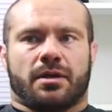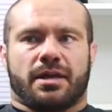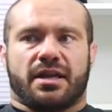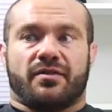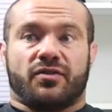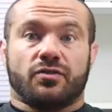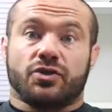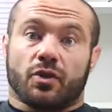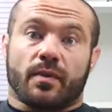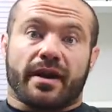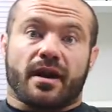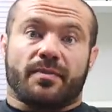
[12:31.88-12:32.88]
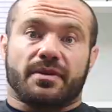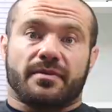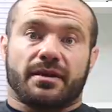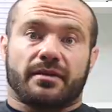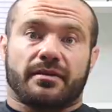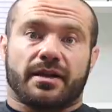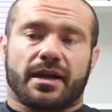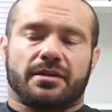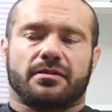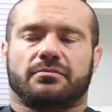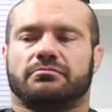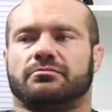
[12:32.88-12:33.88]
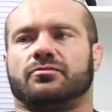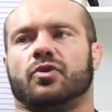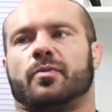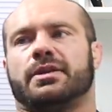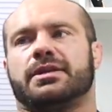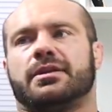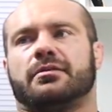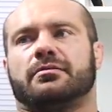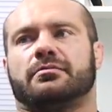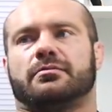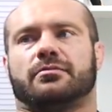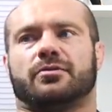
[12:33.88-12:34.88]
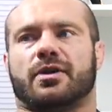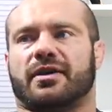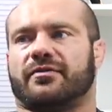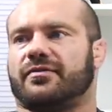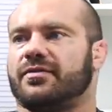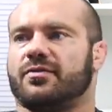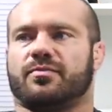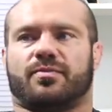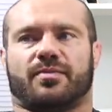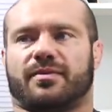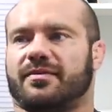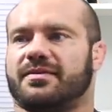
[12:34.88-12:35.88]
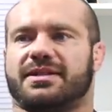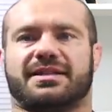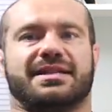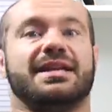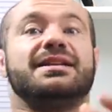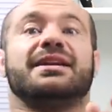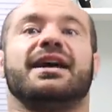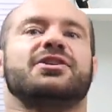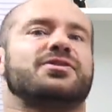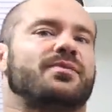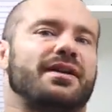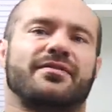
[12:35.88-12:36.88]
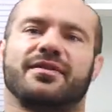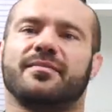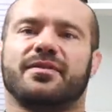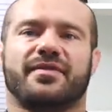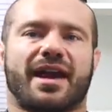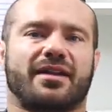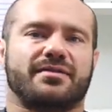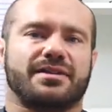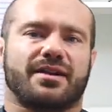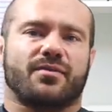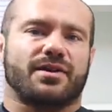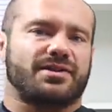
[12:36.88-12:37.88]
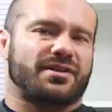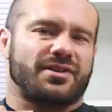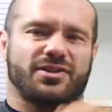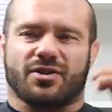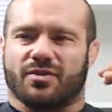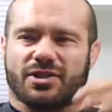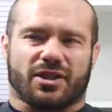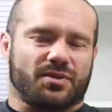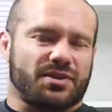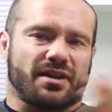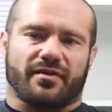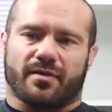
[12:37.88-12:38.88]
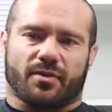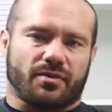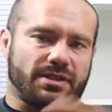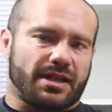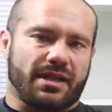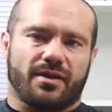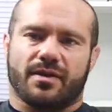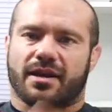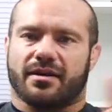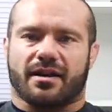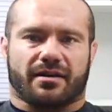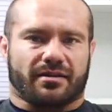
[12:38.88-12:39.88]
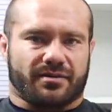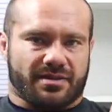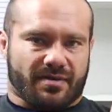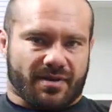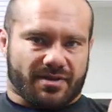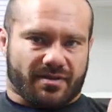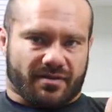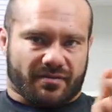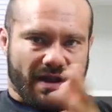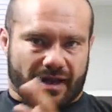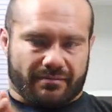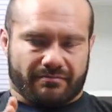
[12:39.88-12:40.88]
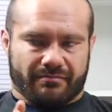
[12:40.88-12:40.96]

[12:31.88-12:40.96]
If you don't wake up in the middle of the night, no big deal. You have, you didn't eat an extra whatever number of calories that wasn't, because you know it's close enough on protein anyway, you're not going to lose any muscle, you're fine.